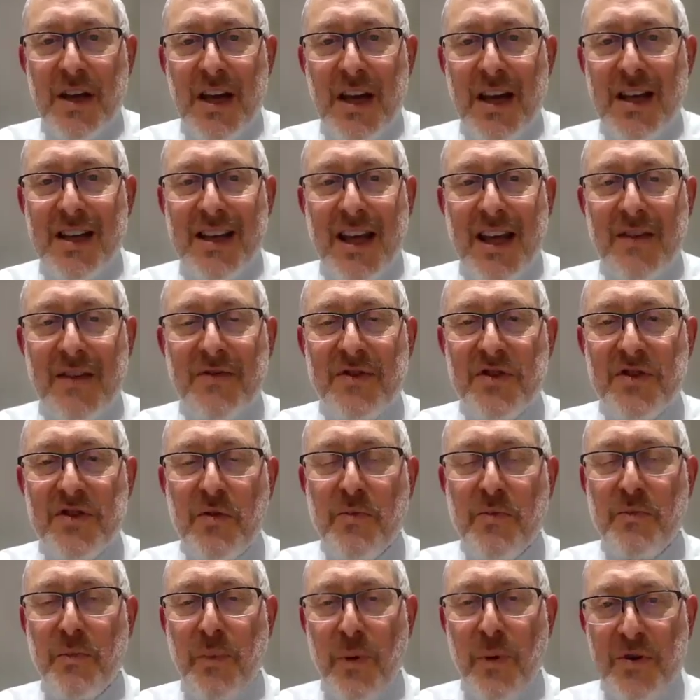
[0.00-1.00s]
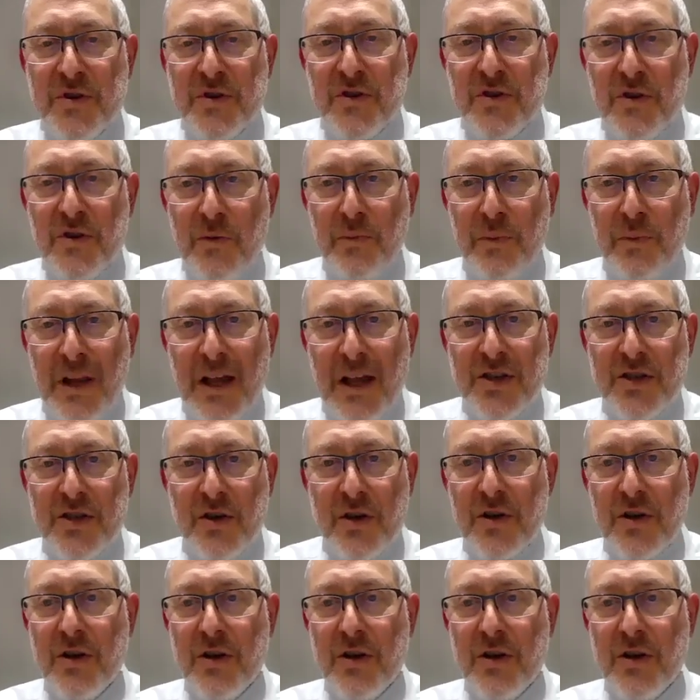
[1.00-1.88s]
it gives you personal pleasure,